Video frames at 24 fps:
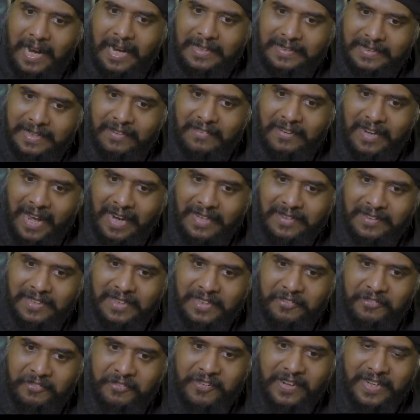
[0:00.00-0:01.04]
and they will
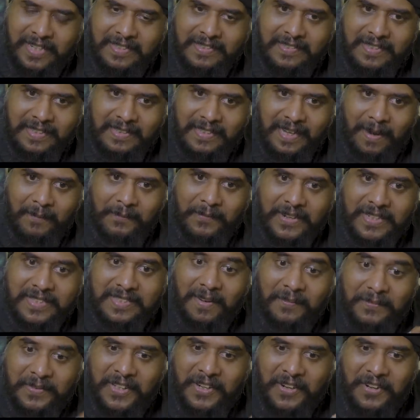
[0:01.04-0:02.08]
actually fix the tap.
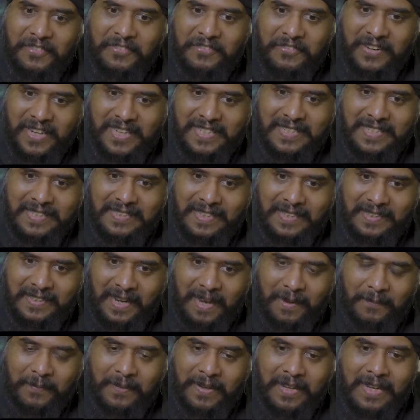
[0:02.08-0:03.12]
There's something called fixing the
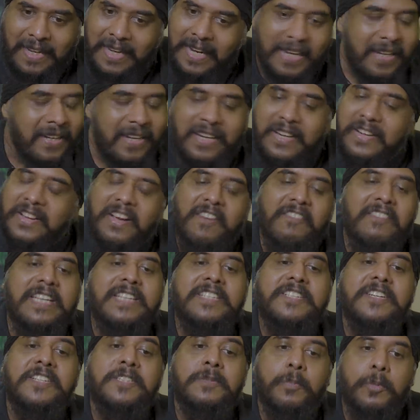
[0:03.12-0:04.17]
tap. In India,
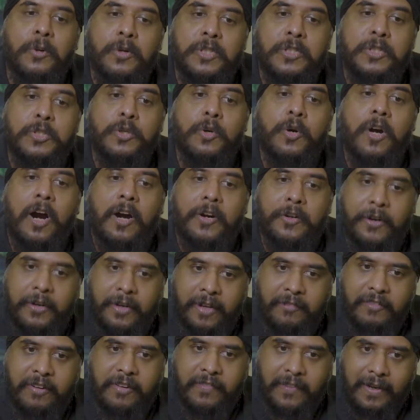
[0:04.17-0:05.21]
we just put jugaad
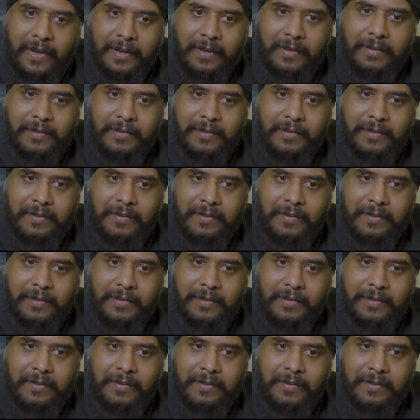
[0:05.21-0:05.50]
on everything.